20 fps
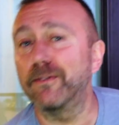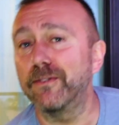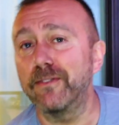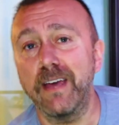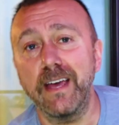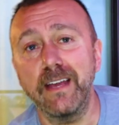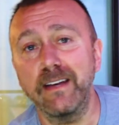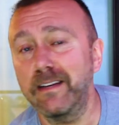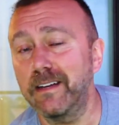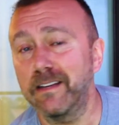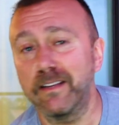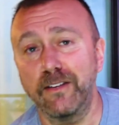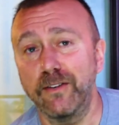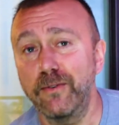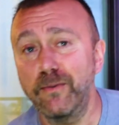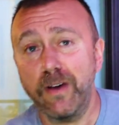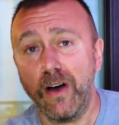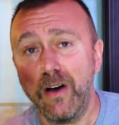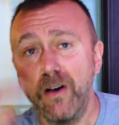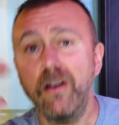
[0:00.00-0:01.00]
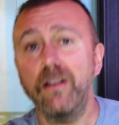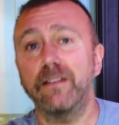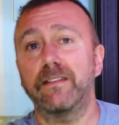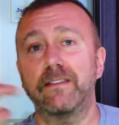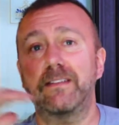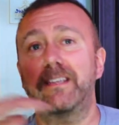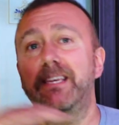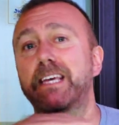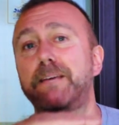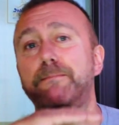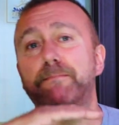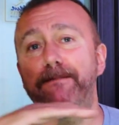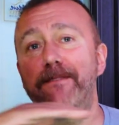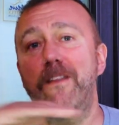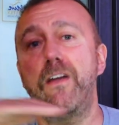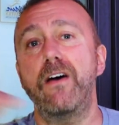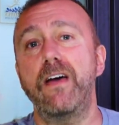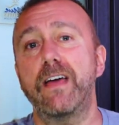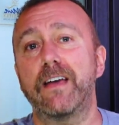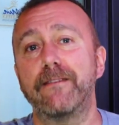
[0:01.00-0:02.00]
then you can't keep
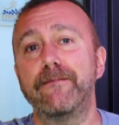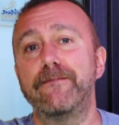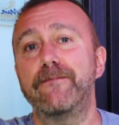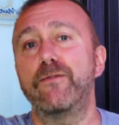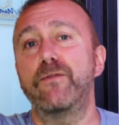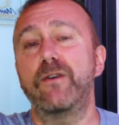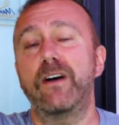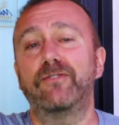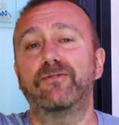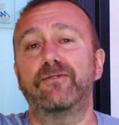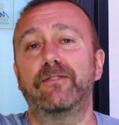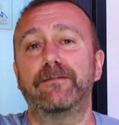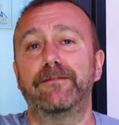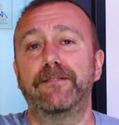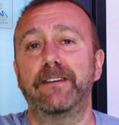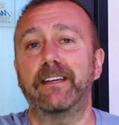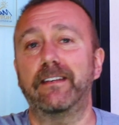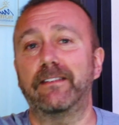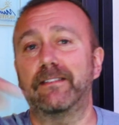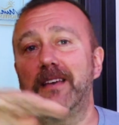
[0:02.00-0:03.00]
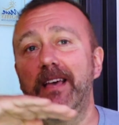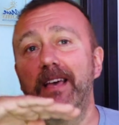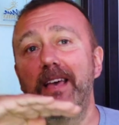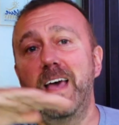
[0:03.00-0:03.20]
flying at 400 feet